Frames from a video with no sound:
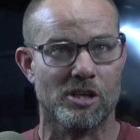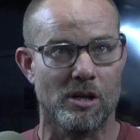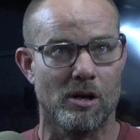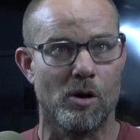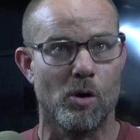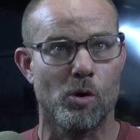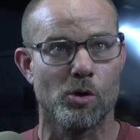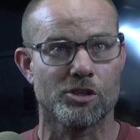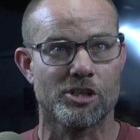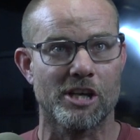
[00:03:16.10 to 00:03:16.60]

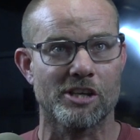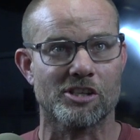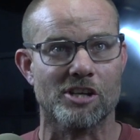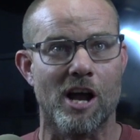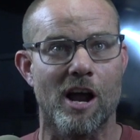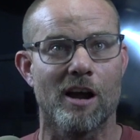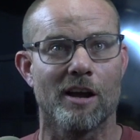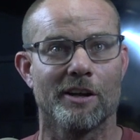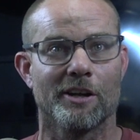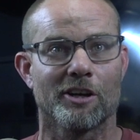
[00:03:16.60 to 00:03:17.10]
holds his
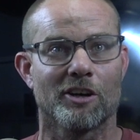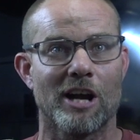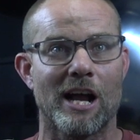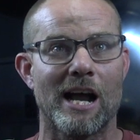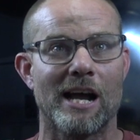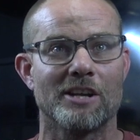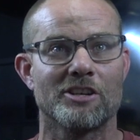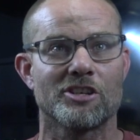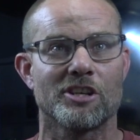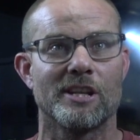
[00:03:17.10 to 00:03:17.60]
car in the
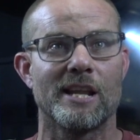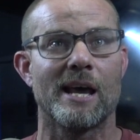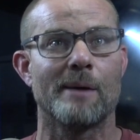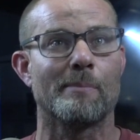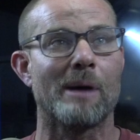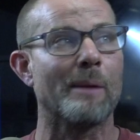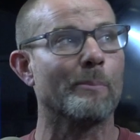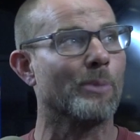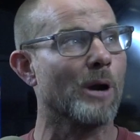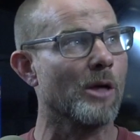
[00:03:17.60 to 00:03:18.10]
garage. And then
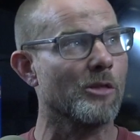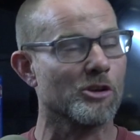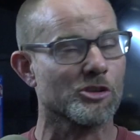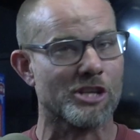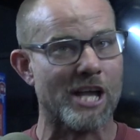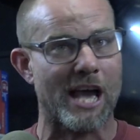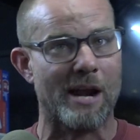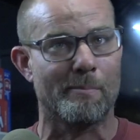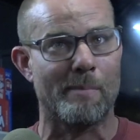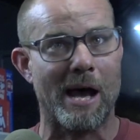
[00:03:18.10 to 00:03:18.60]
my brother's
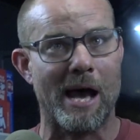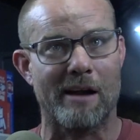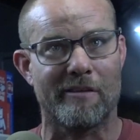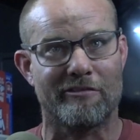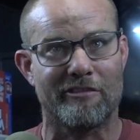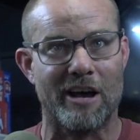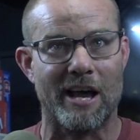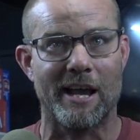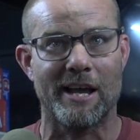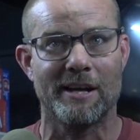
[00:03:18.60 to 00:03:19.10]
got a
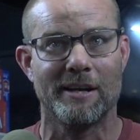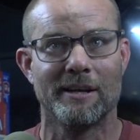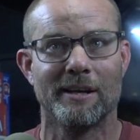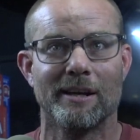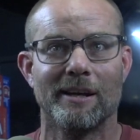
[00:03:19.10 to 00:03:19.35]
modified.